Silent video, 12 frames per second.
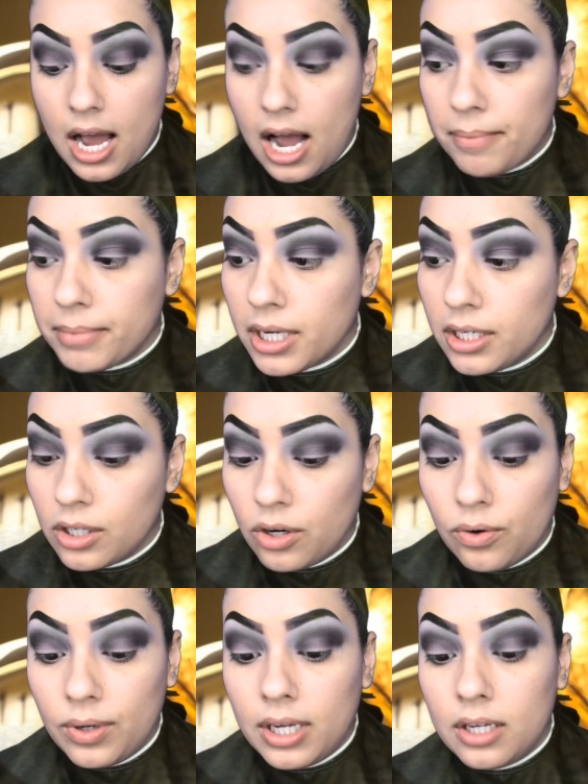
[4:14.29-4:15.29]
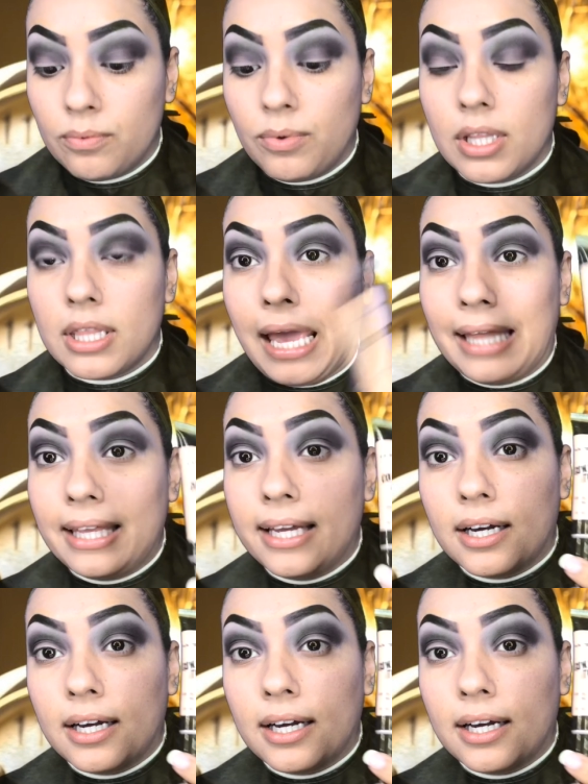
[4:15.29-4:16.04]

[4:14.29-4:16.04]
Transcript: I'm gonna go in with LA